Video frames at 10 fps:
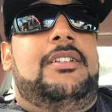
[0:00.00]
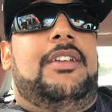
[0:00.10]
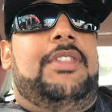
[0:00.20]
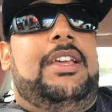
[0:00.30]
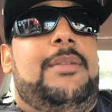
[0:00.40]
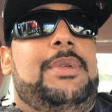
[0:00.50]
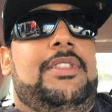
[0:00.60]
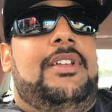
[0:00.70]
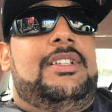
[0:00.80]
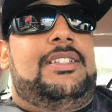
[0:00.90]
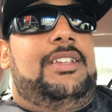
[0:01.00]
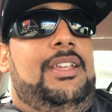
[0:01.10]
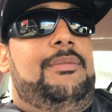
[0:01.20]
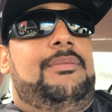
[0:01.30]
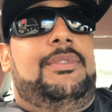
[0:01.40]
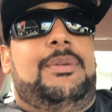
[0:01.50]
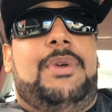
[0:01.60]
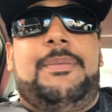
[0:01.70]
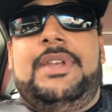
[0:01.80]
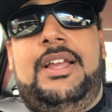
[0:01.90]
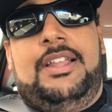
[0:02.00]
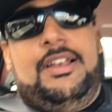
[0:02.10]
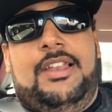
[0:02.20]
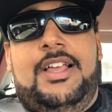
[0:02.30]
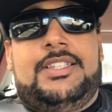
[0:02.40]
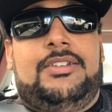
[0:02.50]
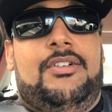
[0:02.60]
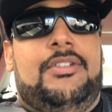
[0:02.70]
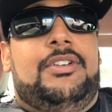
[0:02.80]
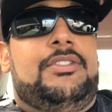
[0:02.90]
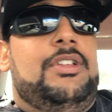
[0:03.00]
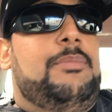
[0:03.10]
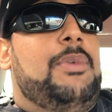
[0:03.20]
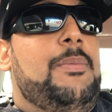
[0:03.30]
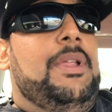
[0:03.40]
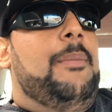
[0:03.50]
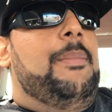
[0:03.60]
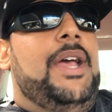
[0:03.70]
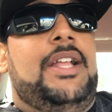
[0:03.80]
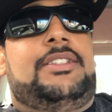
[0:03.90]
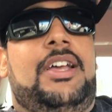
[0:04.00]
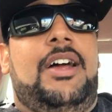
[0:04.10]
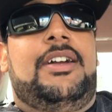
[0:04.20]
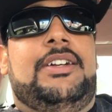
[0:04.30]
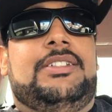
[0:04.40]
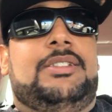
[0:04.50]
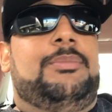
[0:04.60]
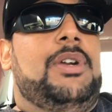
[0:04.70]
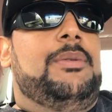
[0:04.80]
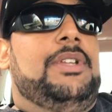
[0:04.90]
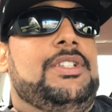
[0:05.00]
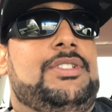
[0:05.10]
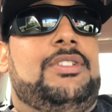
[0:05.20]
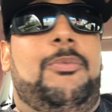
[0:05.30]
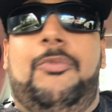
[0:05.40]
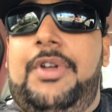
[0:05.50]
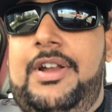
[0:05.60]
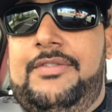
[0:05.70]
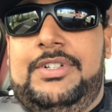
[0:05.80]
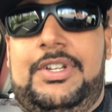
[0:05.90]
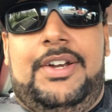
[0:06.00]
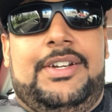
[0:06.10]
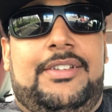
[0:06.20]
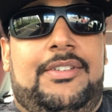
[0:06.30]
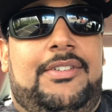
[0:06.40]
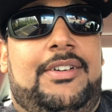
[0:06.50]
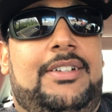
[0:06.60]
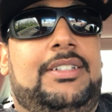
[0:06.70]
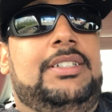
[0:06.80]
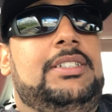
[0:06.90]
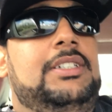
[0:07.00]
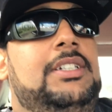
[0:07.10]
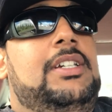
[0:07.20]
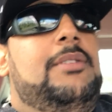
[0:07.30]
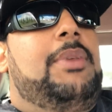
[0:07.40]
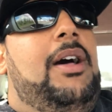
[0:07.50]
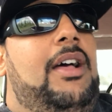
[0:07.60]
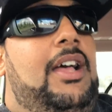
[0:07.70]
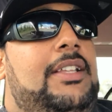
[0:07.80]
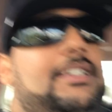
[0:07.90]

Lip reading: if they're gonna be that cheap, they're probably not gonna last longer. They probably have bad tires. They probably get some whatever tires are. But I